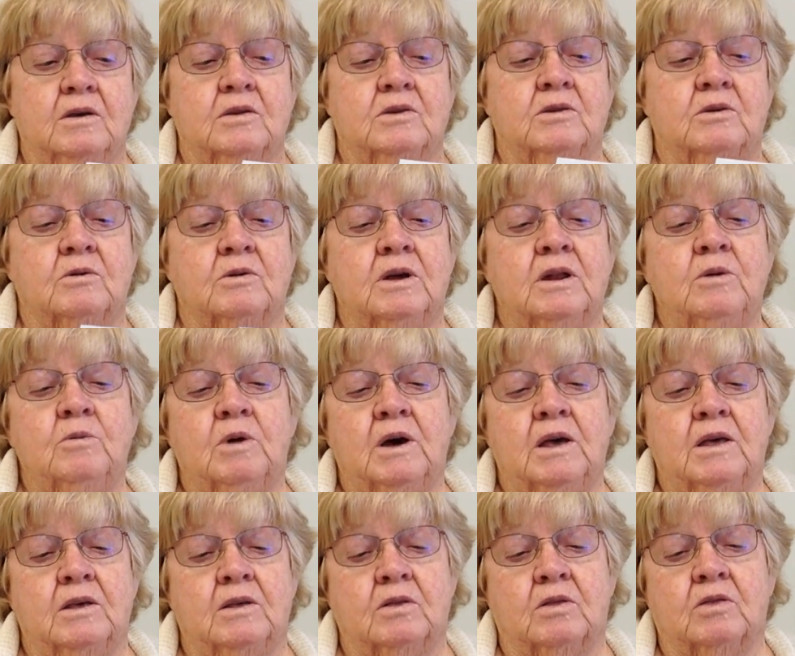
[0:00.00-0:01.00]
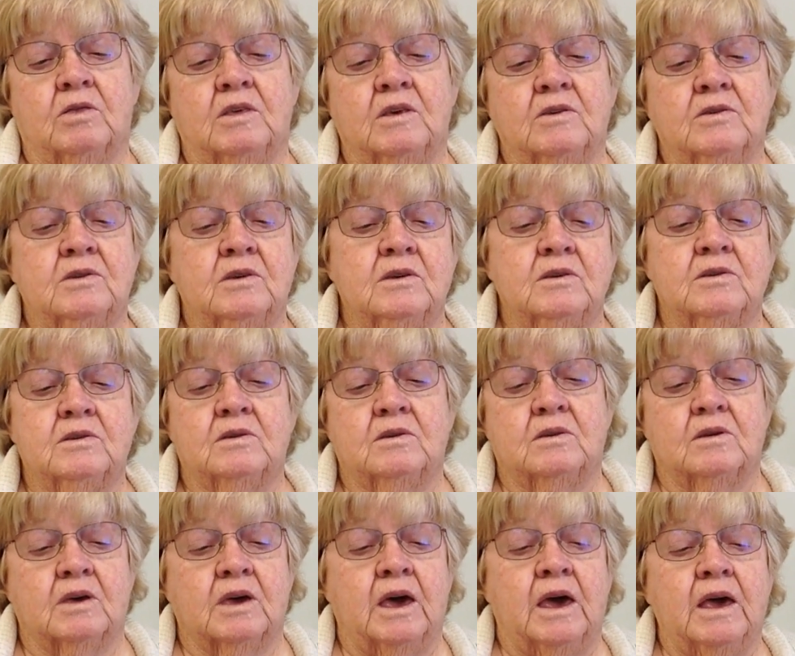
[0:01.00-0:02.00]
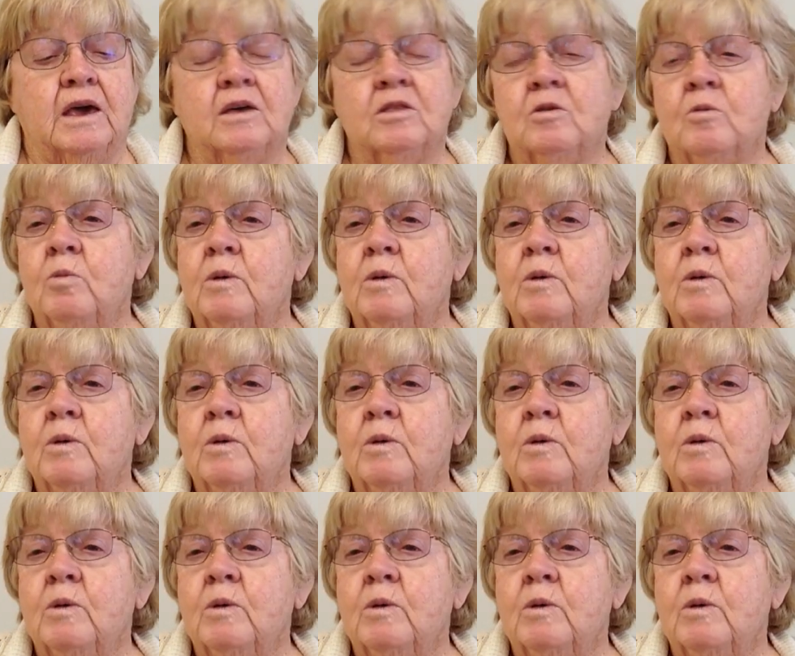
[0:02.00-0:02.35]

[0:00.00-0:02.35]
So anyway, this is King of the